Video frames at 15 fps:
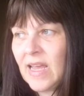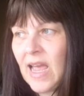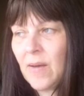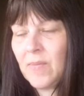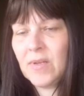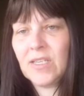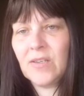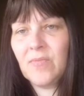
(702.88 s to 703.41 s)

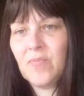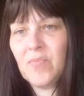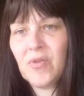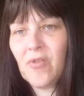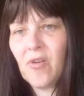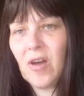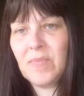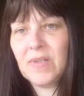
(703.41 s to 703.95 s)
Amazon
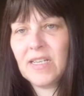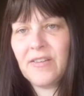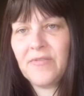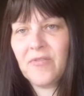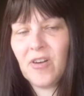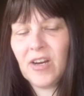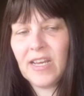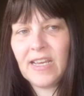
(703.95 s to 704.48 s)
Prime
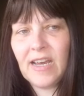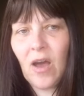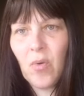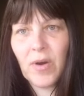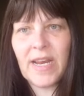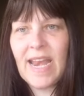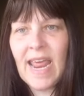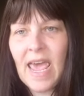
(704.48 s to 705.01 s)
delivery. I
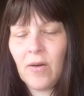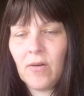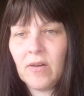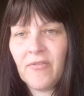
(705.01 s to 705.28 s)
want it now.